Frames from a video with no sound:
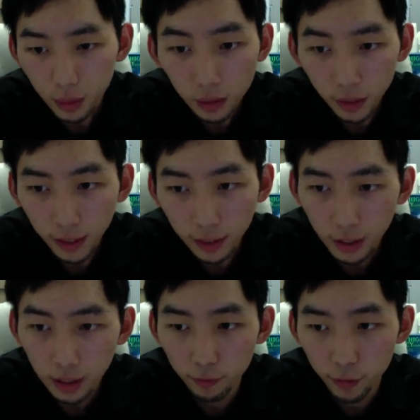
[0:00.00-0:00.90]
letting
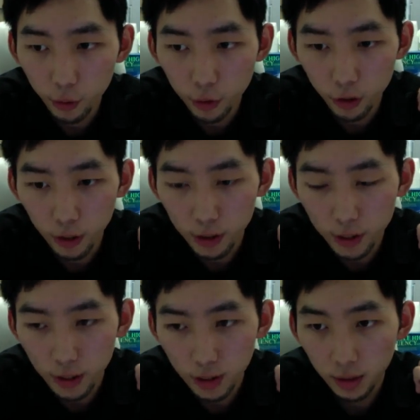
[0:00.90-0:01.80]
kind of
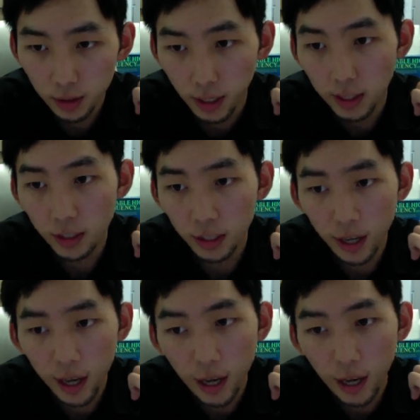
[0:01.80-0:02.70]
nutrients get to your
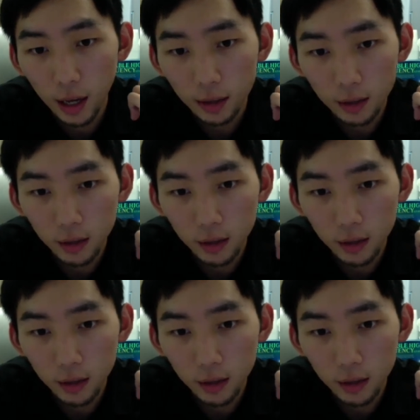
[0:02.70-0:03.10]
hair